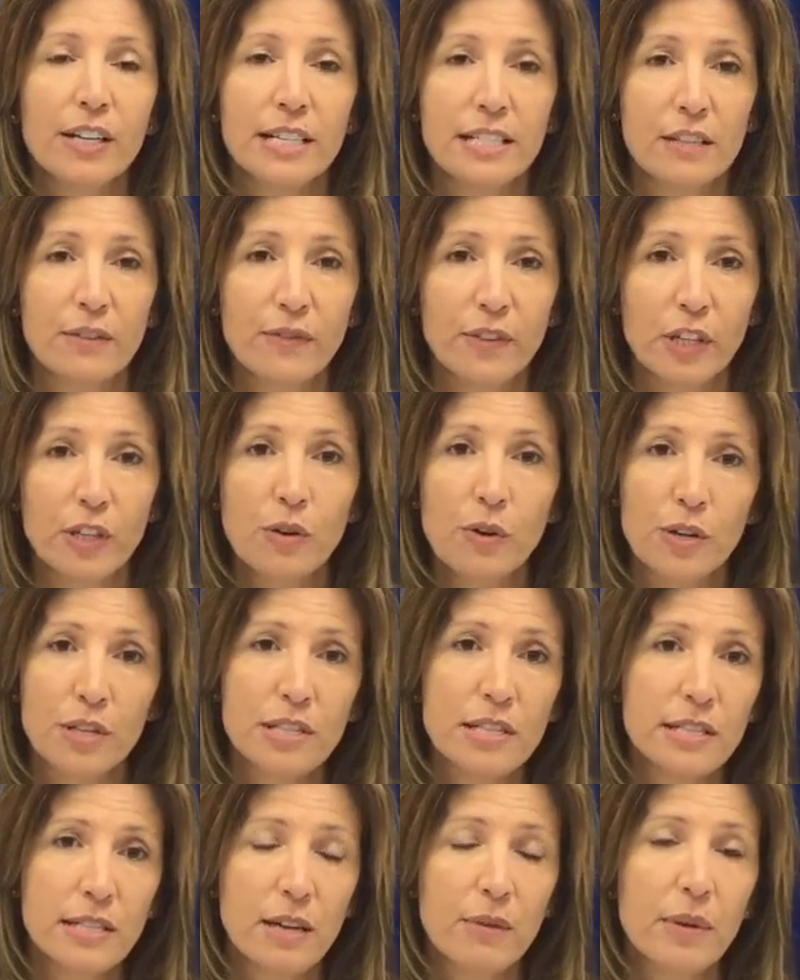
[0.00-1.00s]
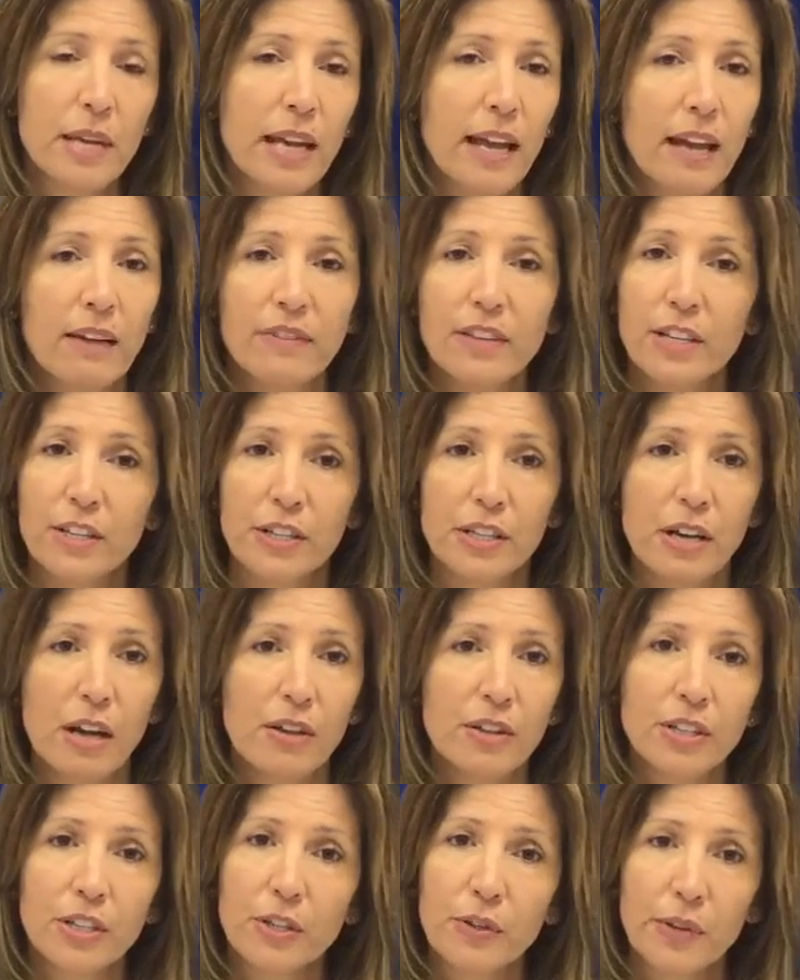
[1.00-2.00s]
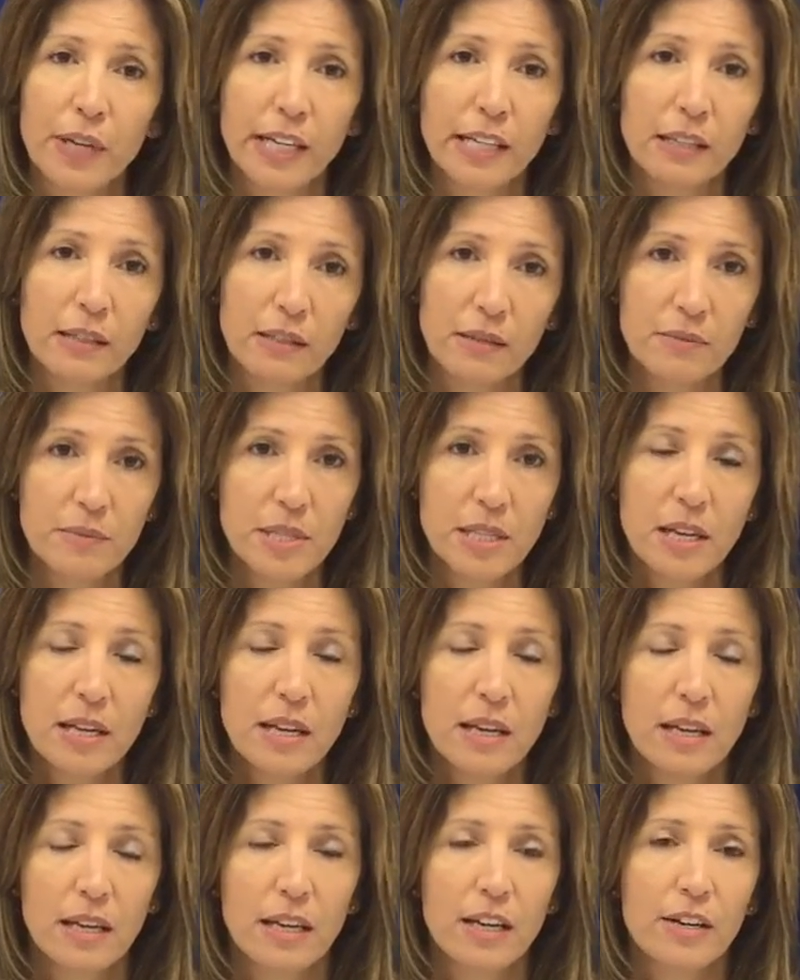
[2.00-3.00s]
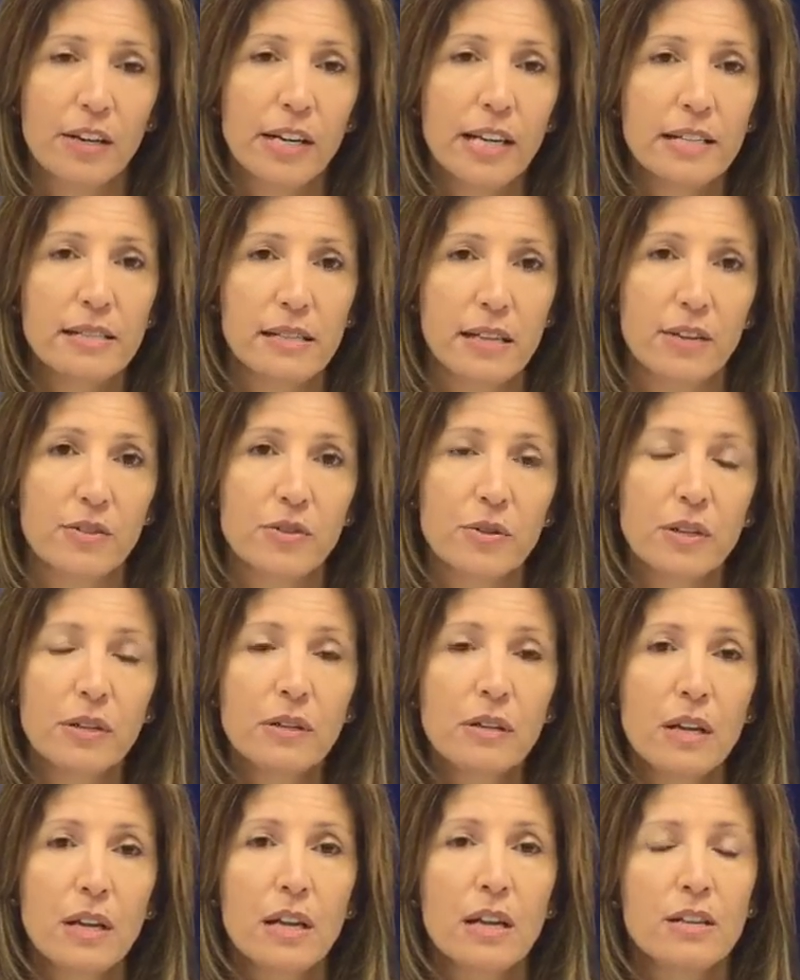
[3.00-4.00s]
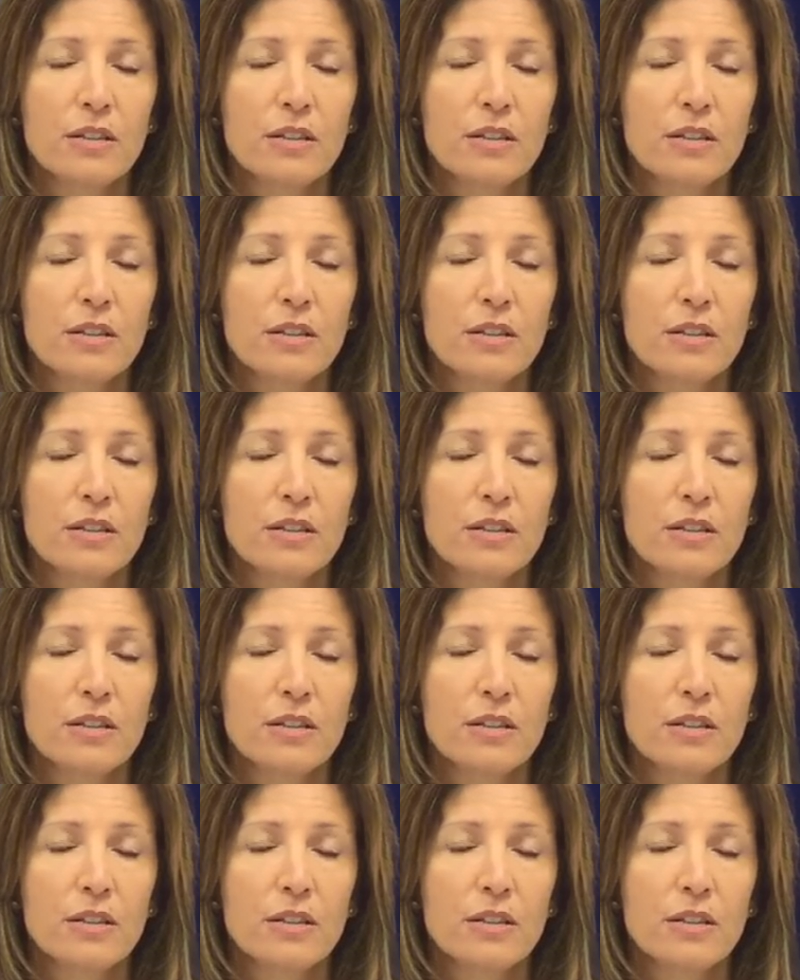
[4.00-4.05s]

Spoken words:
and different courses that we have here and all their curriculums here at Central.